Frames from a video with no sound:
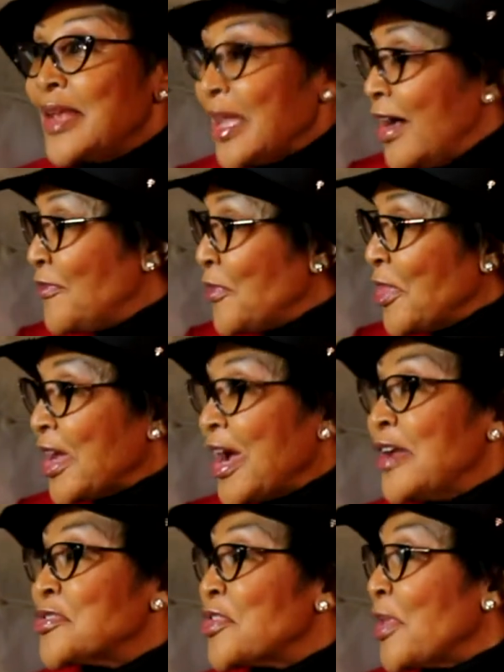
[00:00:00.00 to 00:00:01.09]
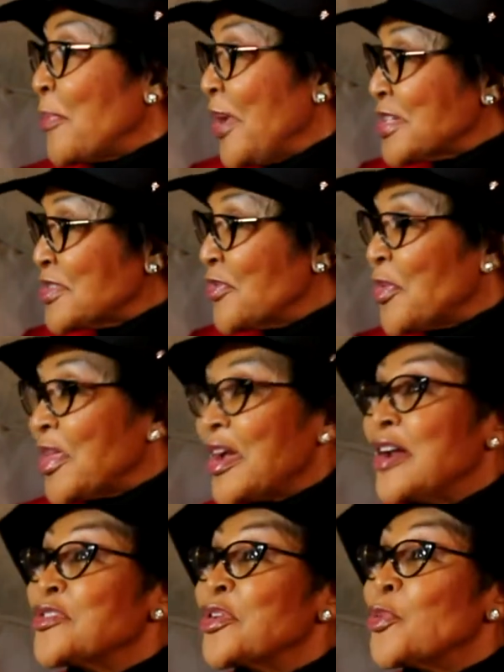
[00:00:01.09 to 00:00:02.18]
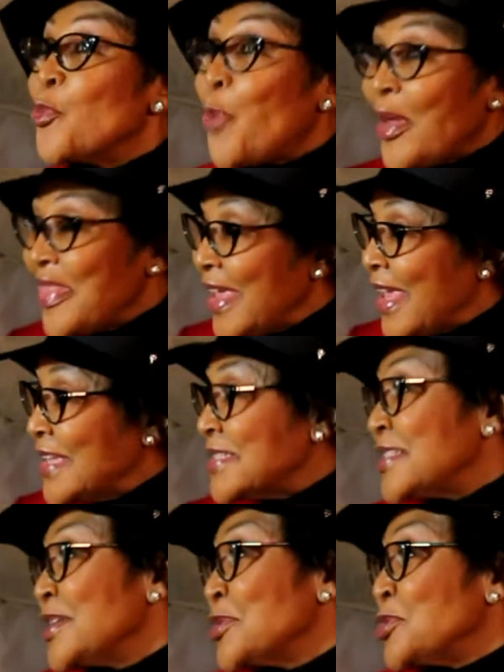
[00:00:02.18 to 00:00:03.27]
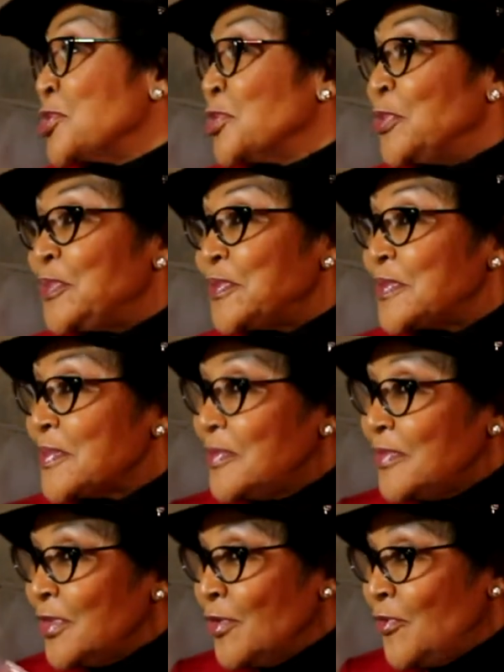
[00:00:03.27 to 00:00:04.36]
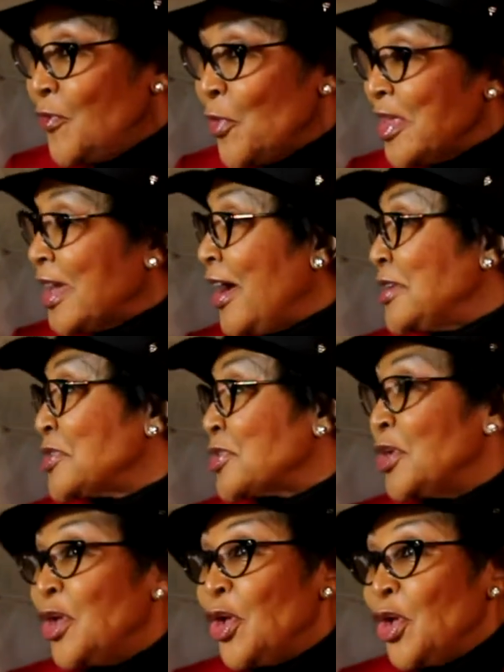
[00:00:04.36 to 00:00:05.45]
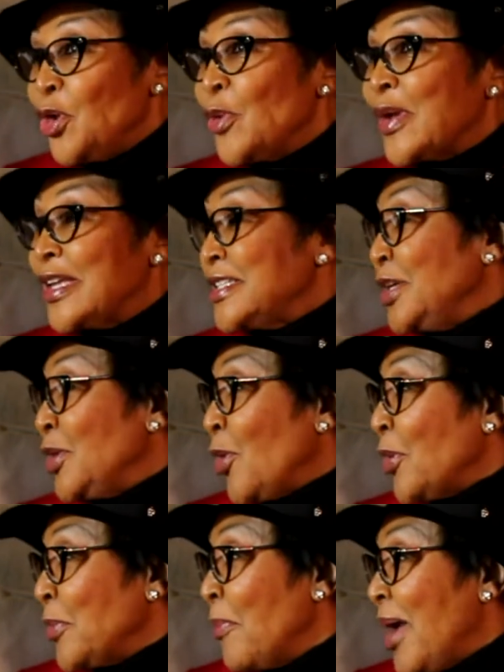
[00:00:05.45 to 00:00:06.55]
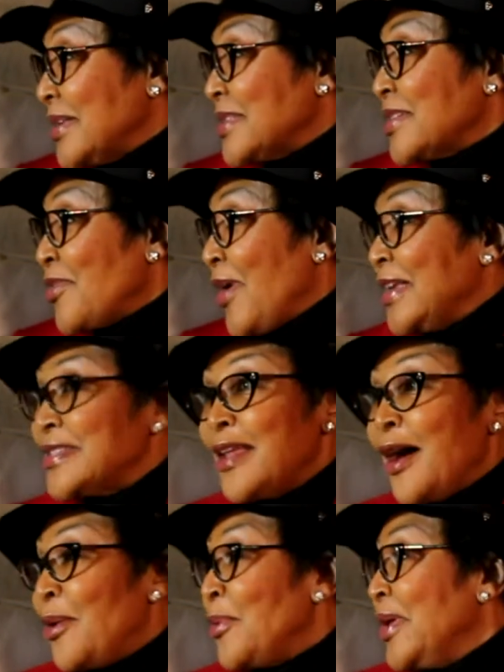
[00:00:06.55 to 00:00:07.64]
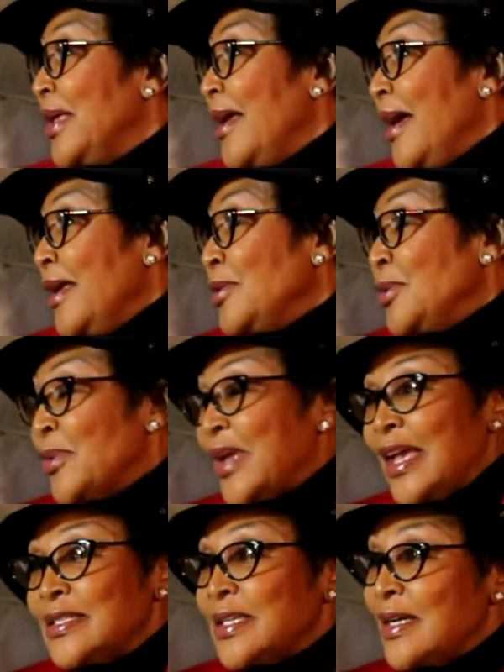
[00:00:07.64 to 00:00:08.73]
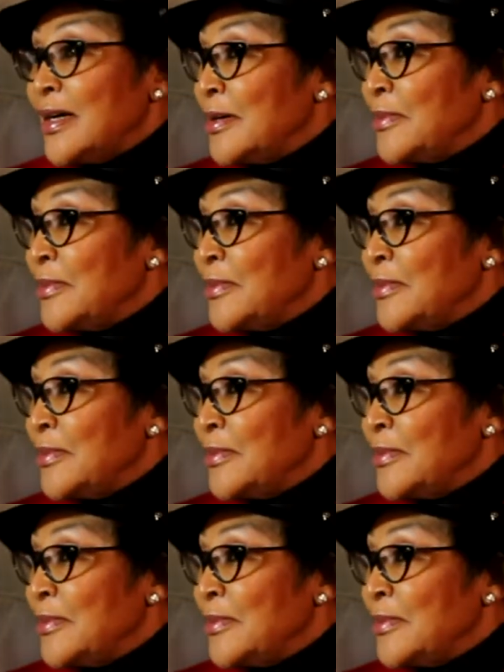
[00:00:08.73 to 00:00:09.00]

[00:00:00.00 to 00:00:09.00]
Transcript: their love for their country, their passion for their country, and what they can still do for the country. Look at Elon Musk right now. Look at